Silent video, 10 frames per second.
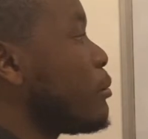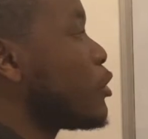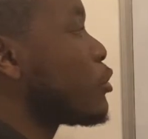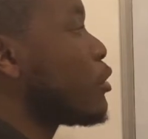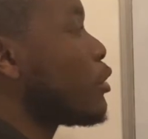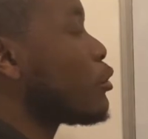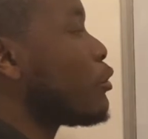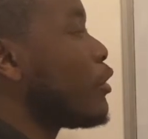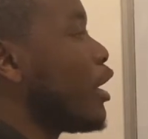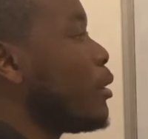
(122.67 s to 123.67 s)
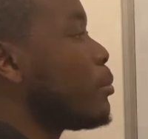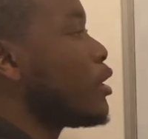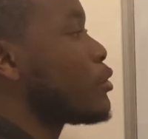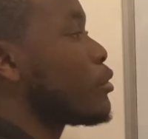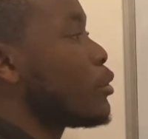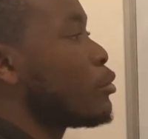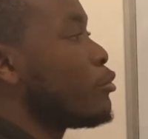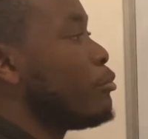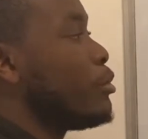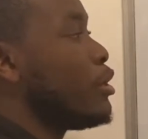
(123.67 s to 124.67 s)
as square root of a plus square root
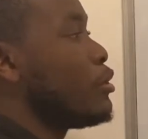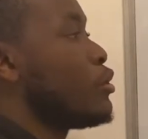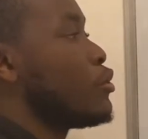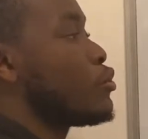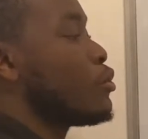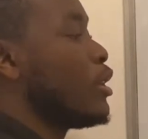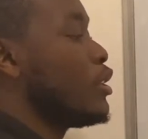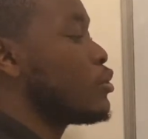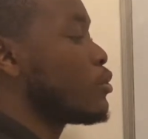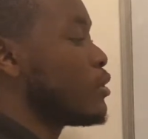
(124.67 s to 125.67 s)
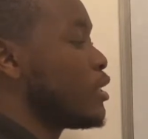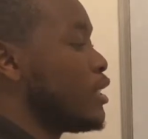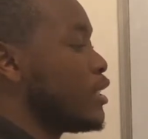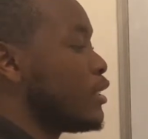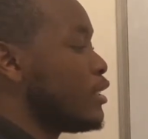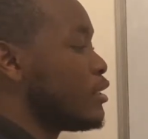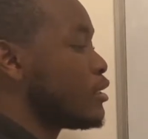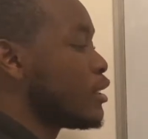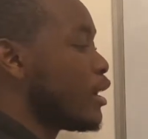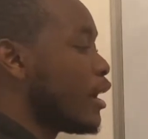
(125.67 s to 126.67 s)
of b. So let's consider
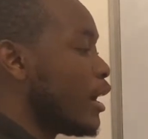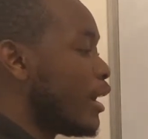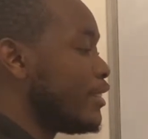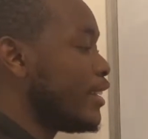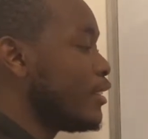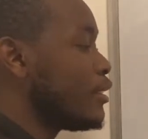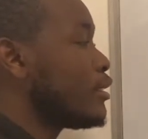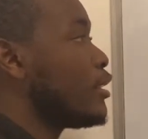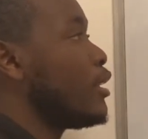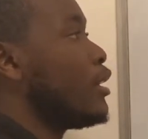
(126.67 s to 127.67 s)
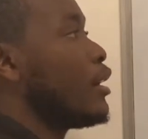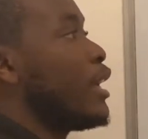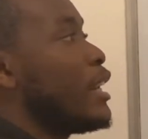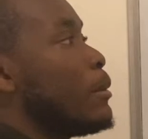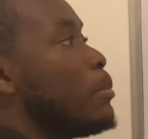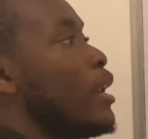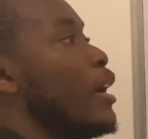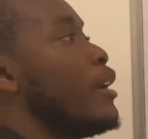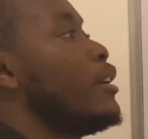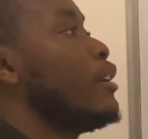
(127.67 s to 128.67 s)
this identity here and
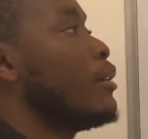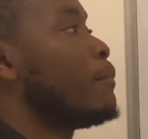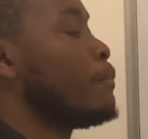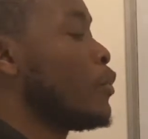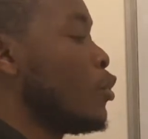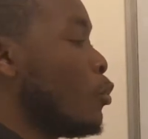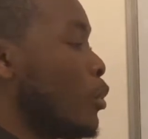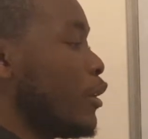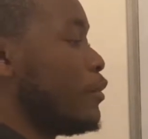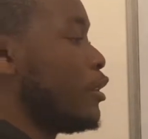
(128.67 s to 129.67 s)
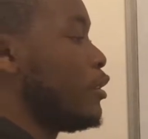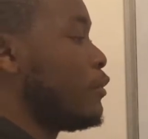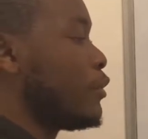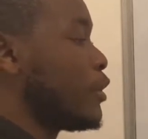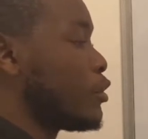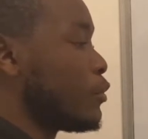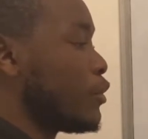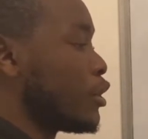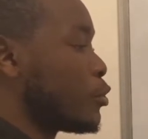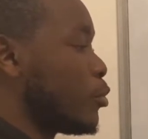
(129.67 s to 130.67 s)
apply here. We have the difference of the
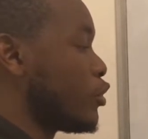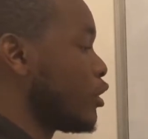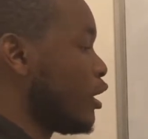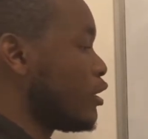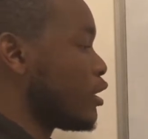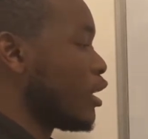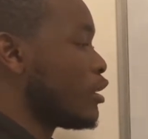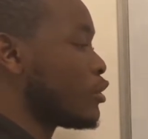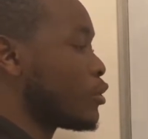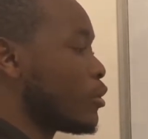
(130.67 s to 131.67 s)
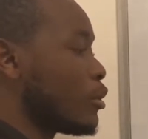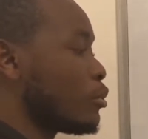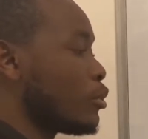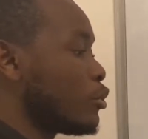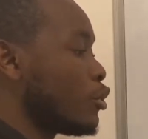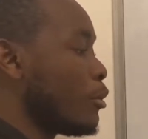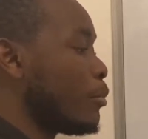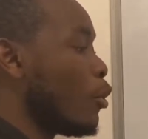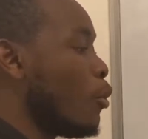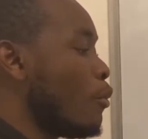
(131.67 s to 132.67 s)
expression inside the square root on top
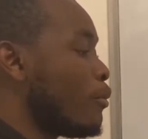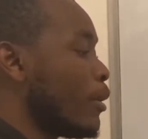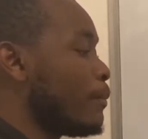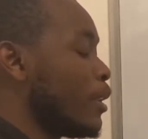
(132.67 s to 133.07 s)
over